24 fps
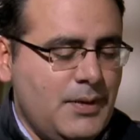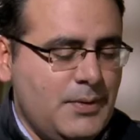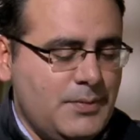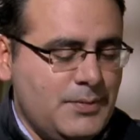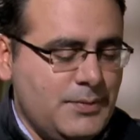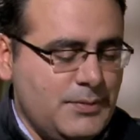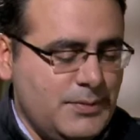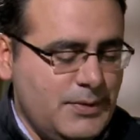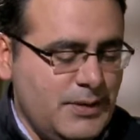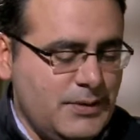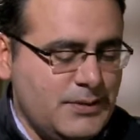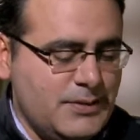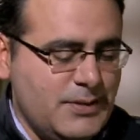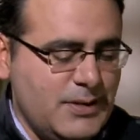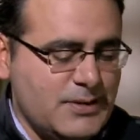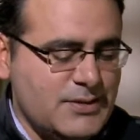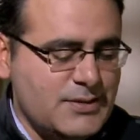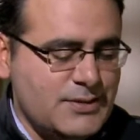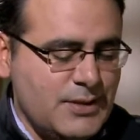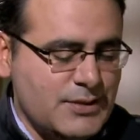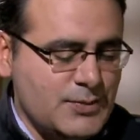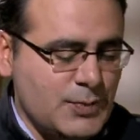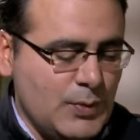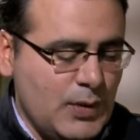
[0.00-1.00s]

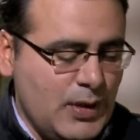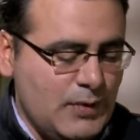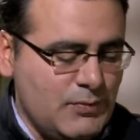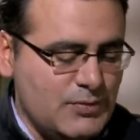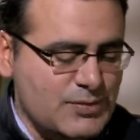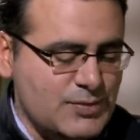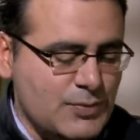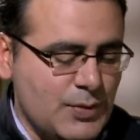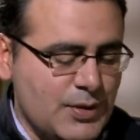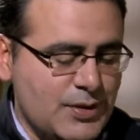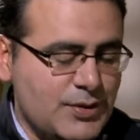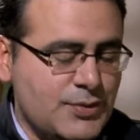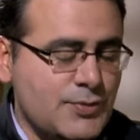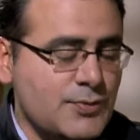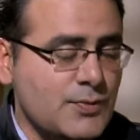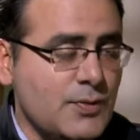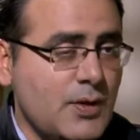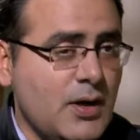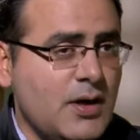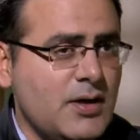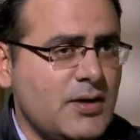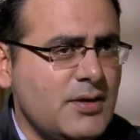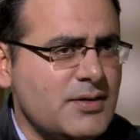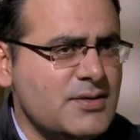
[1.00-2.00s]
that's what I was going through.
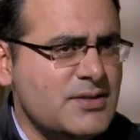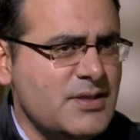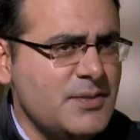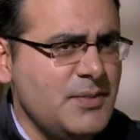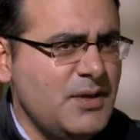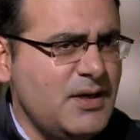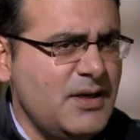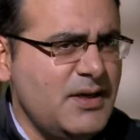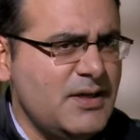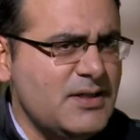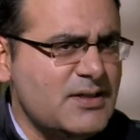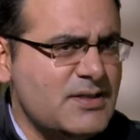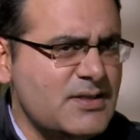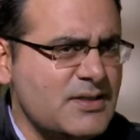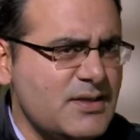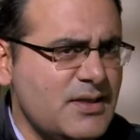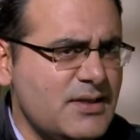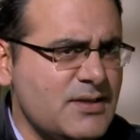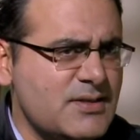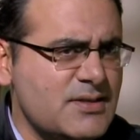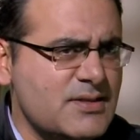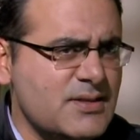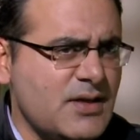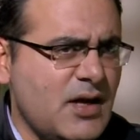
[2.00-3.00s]
Similar
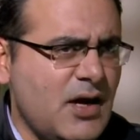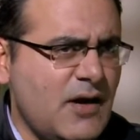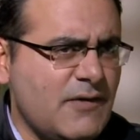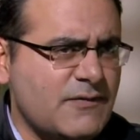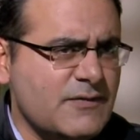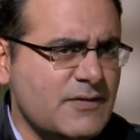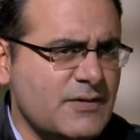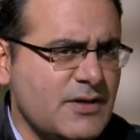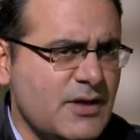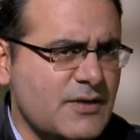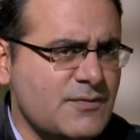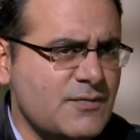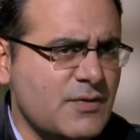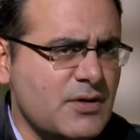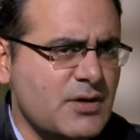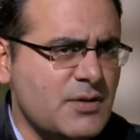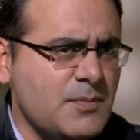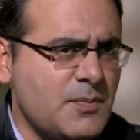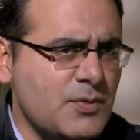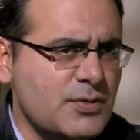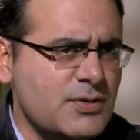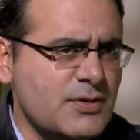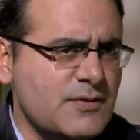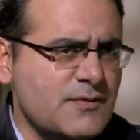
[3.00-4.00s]
incidents after that were
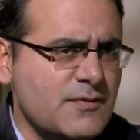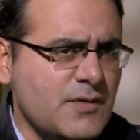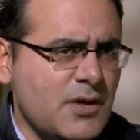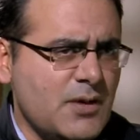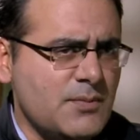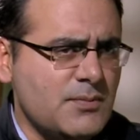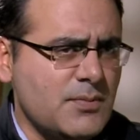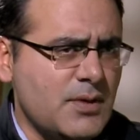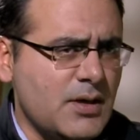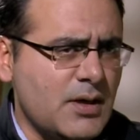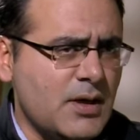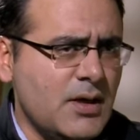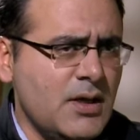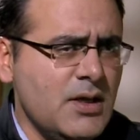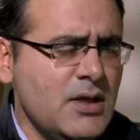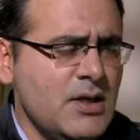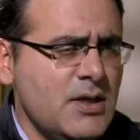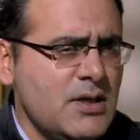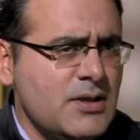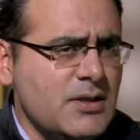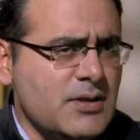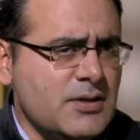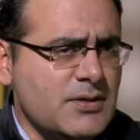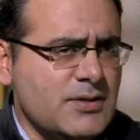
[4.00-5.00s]
reported from
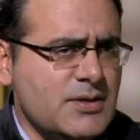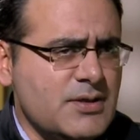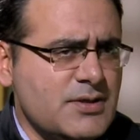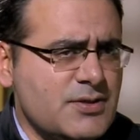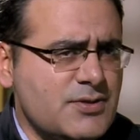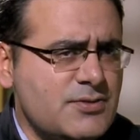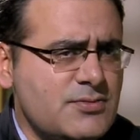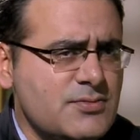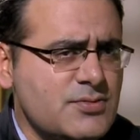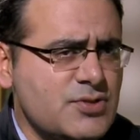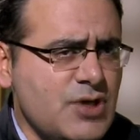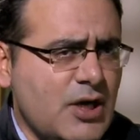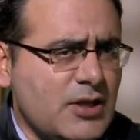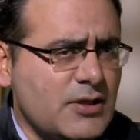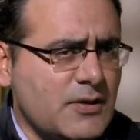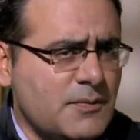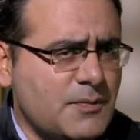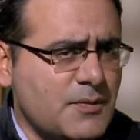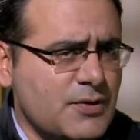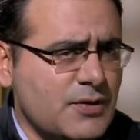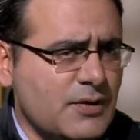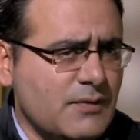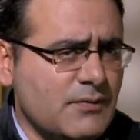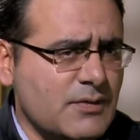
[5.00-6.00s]
the
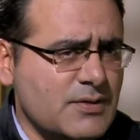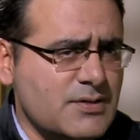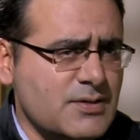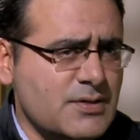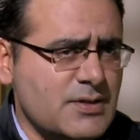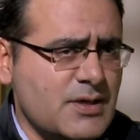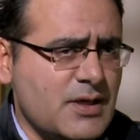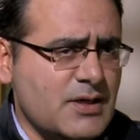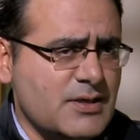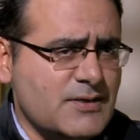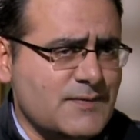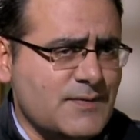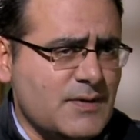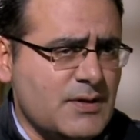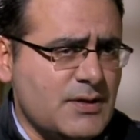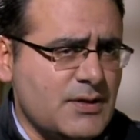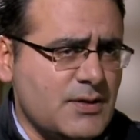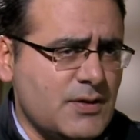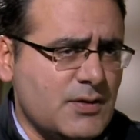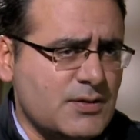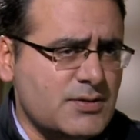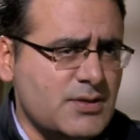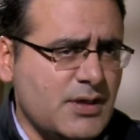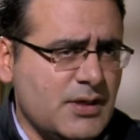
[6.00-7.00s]
Jadavpur University as well in
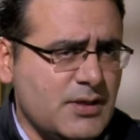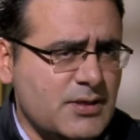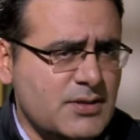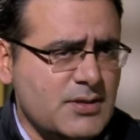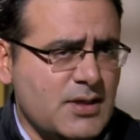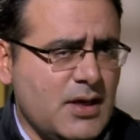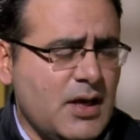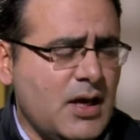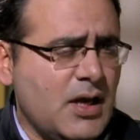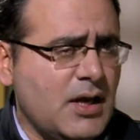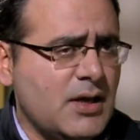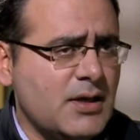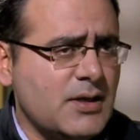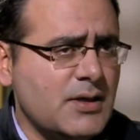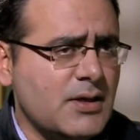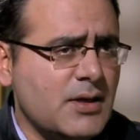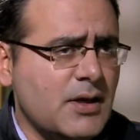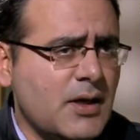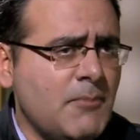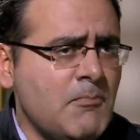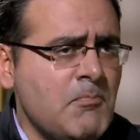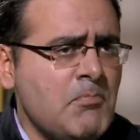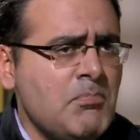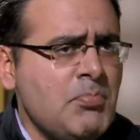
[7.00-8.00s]
your state. And
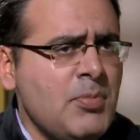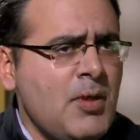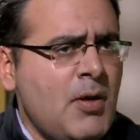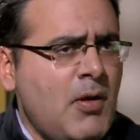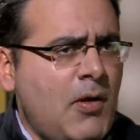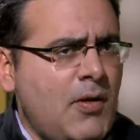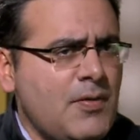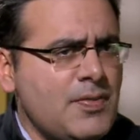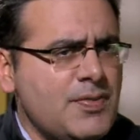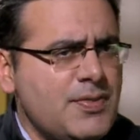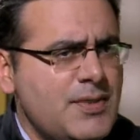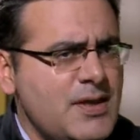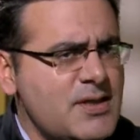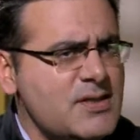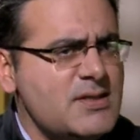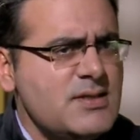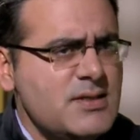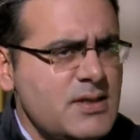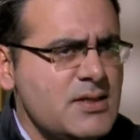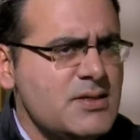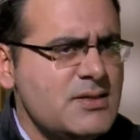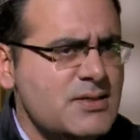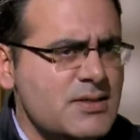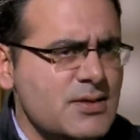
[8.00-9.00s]
on this
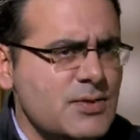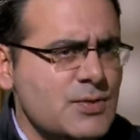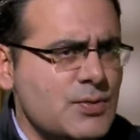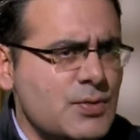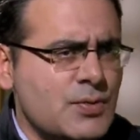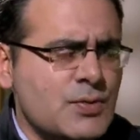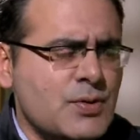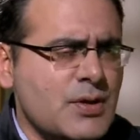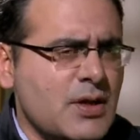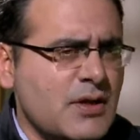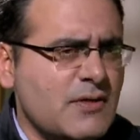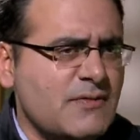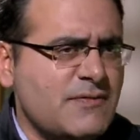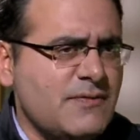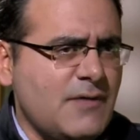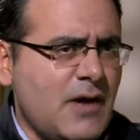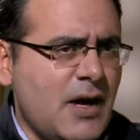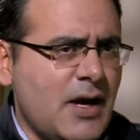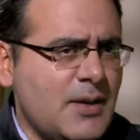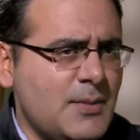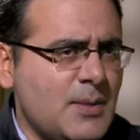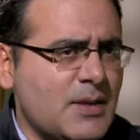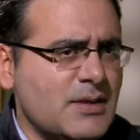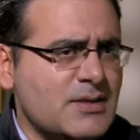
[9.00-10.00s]
issue, if
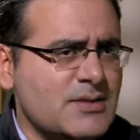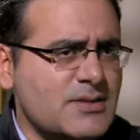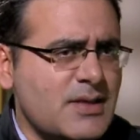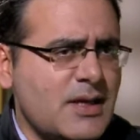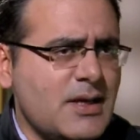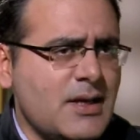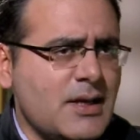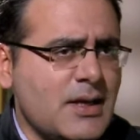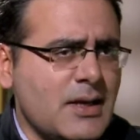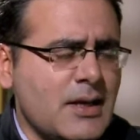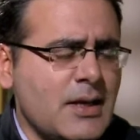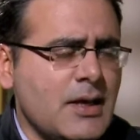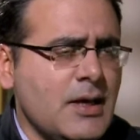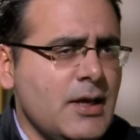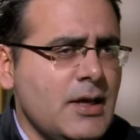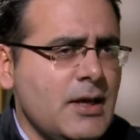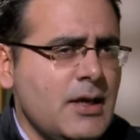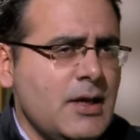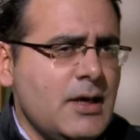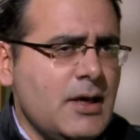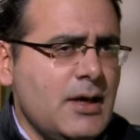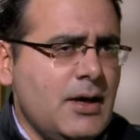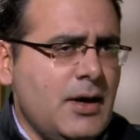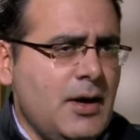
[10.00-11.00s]
I may say,
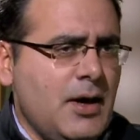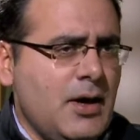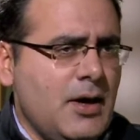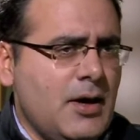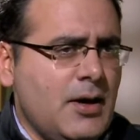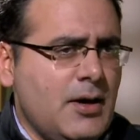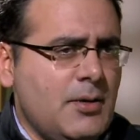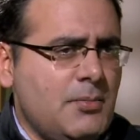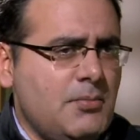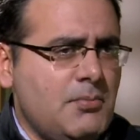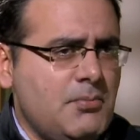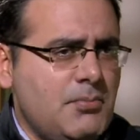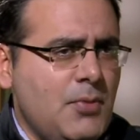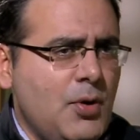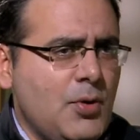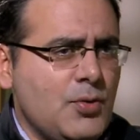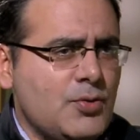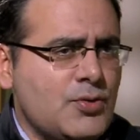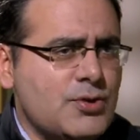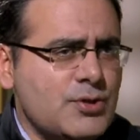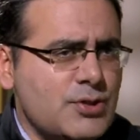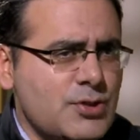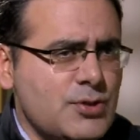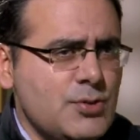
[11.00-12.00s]

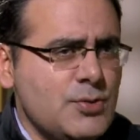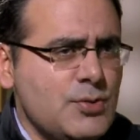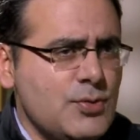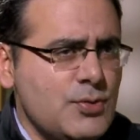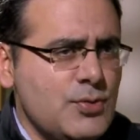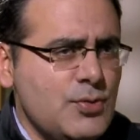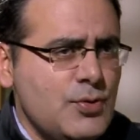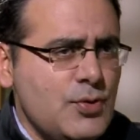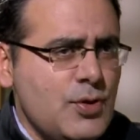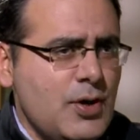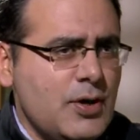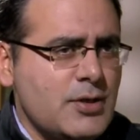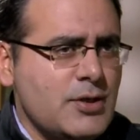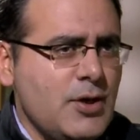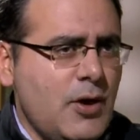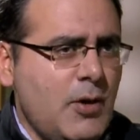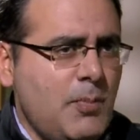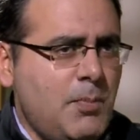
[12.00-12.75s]
both you, your